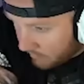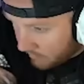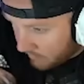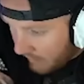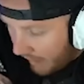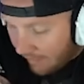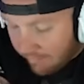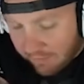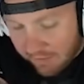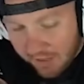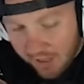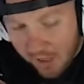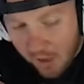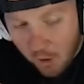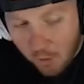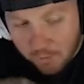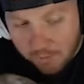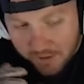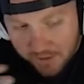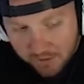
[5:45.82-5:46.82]
I feel like
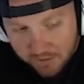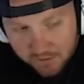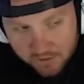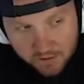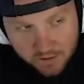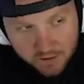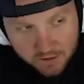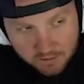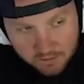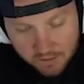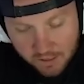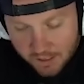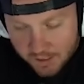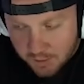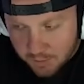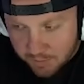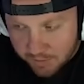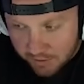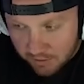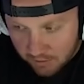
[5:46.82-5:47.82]
Obesity
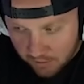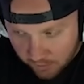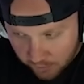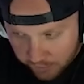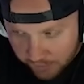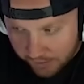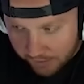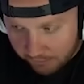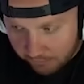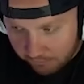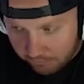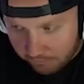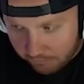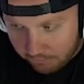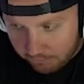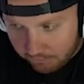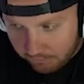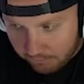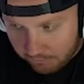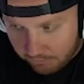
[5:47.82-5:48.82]
has been looting
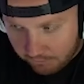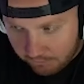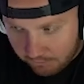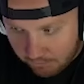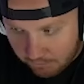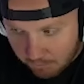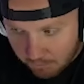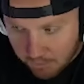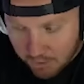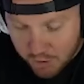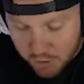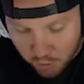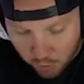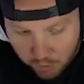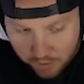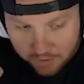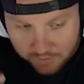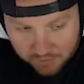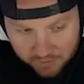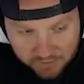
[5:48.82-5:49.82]

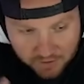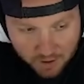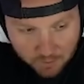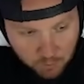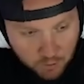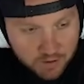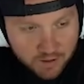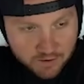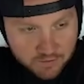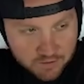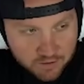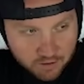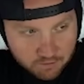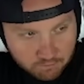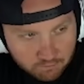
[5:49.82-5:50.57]
majority of this game. What do you guys think?